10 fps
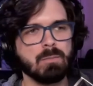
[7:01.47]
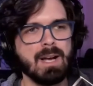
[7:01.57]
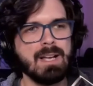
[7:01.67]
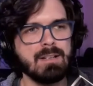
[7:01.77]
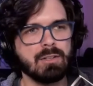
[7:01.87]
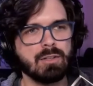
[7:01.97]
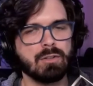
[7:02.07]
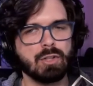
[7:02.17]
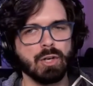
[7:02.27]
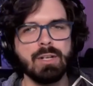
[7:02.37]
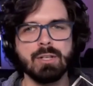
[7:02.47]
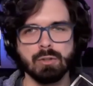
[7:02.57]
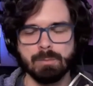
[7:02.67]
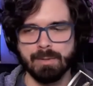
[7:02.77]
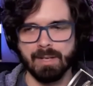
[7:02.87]
my current
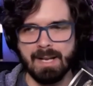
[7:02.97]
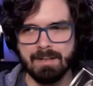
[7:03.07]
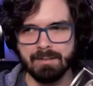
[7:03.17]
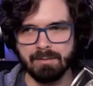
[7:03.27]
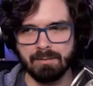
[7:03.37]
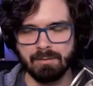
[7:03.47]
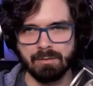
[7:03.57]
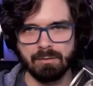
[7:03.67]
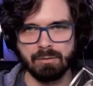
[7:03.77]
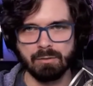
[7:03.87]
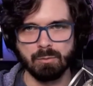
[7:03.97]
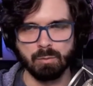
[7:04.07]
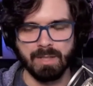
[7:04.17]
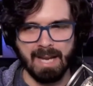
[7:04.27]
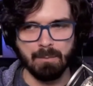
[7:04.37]
group that I
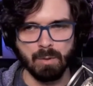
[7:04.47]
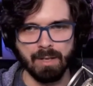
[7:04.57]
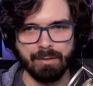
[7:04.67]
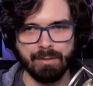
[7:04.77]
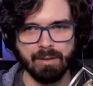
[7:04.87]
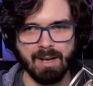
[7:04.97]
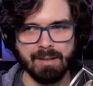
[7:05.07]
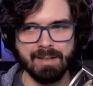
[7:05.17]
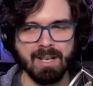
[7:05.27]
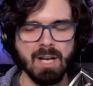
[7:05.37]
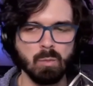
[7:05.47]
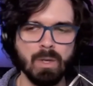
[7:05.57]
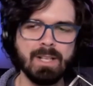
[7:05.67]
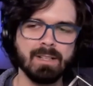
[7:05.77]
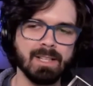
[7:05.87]
game with, I think
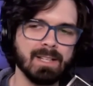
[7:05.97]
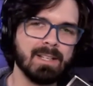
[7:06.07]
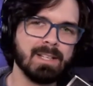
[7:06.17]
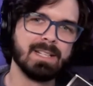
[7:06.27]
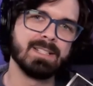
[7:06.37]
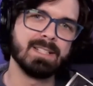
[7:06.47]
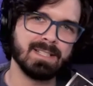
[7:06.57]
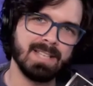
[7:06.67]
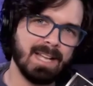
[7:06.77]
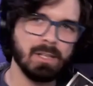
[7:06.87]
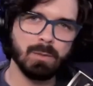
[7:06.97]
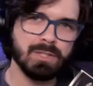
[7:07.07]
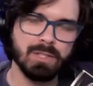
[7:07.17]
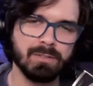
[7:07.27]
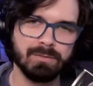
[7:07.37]
unwittingly did exactly
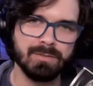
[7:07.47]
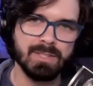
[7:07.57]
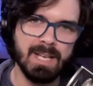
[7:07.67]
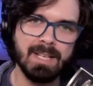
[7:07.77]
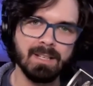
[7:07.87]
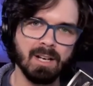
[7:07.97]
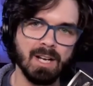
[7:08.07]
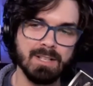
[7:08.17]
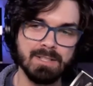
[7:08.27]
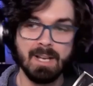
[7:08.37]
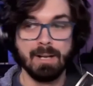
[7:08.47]
what you're saying, Ozz.